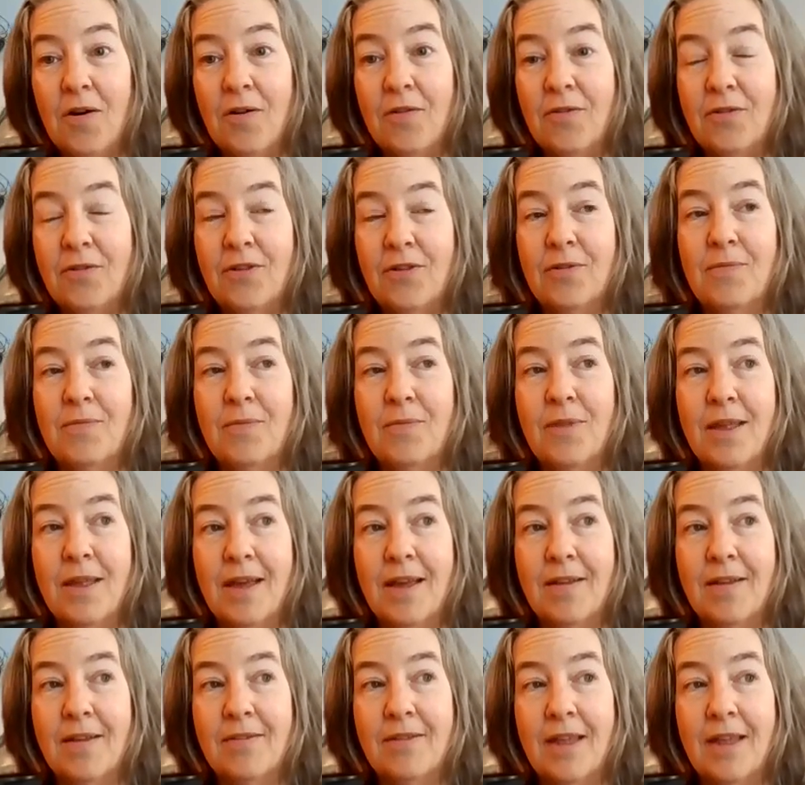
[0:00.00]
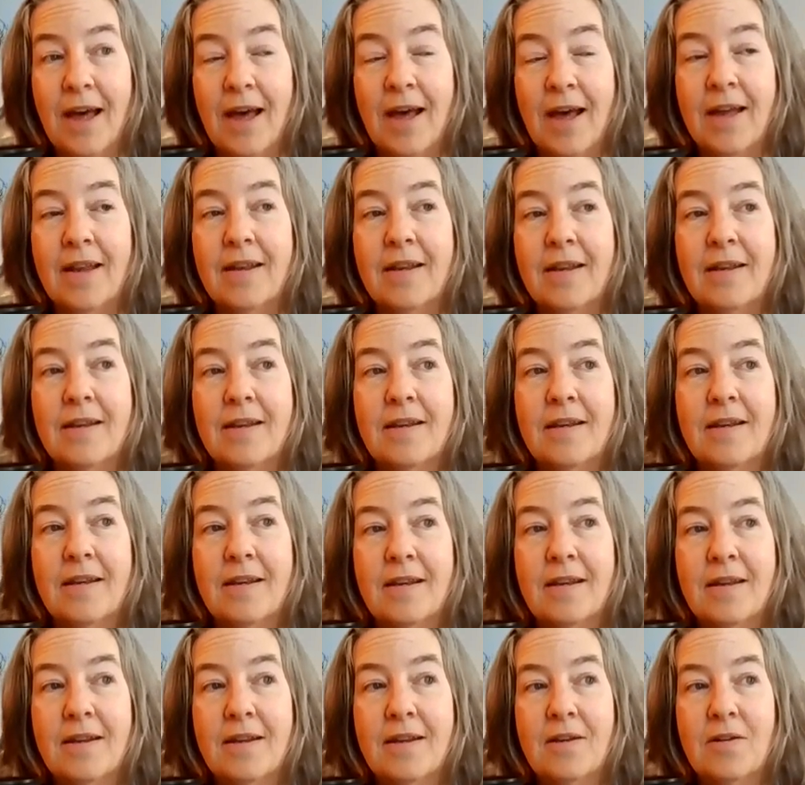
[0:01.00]
of some things that
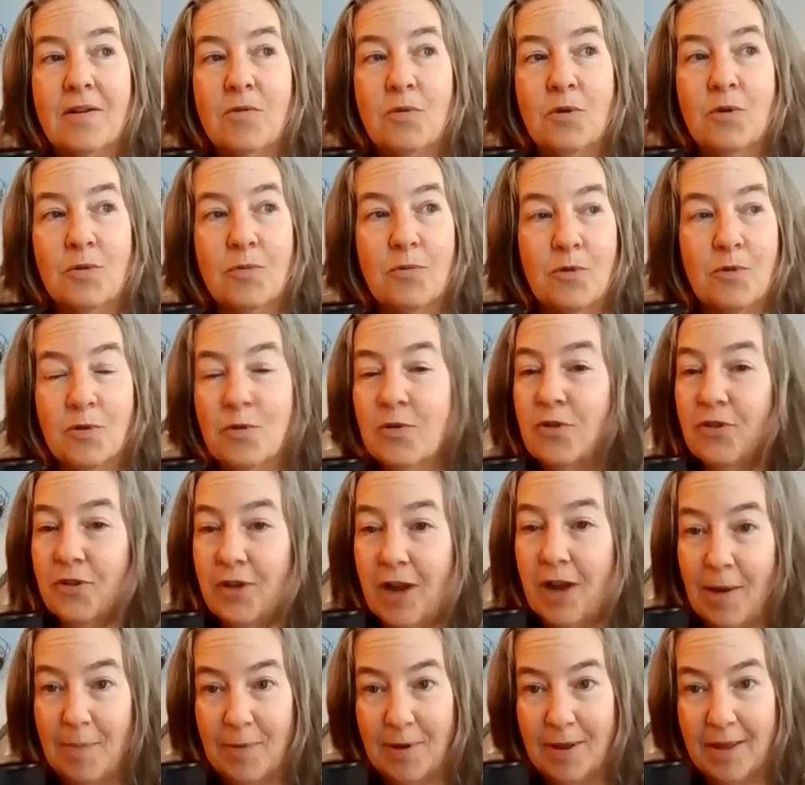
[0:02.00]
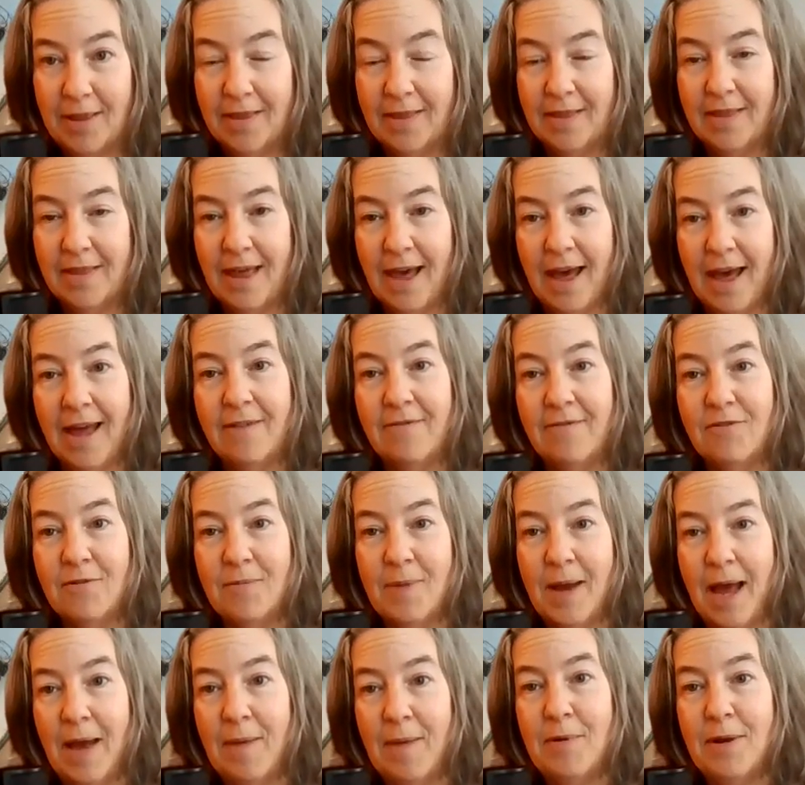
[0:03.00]
were stopping that from
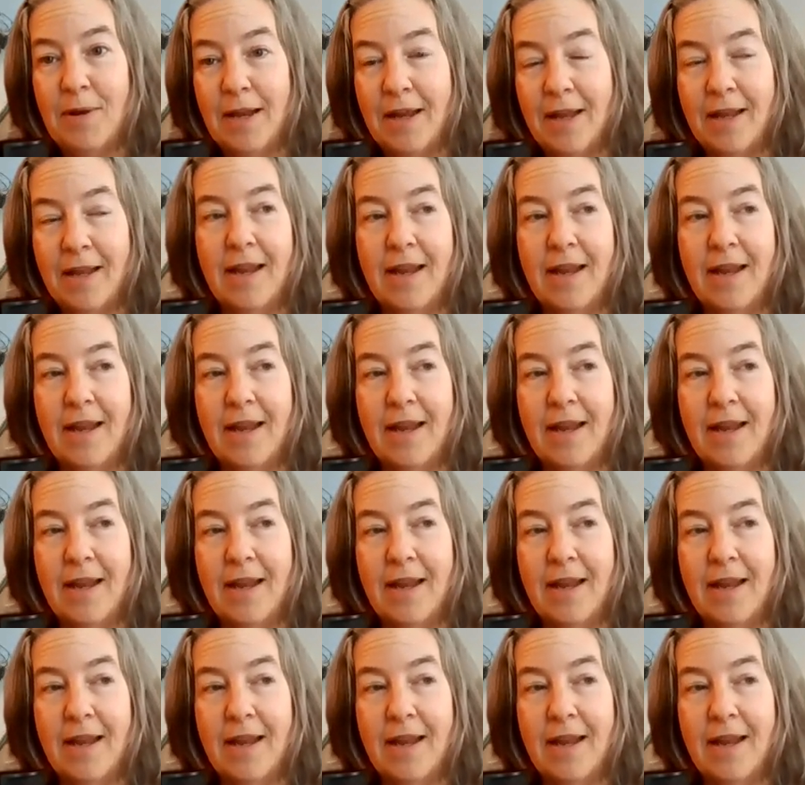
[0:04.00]
happening.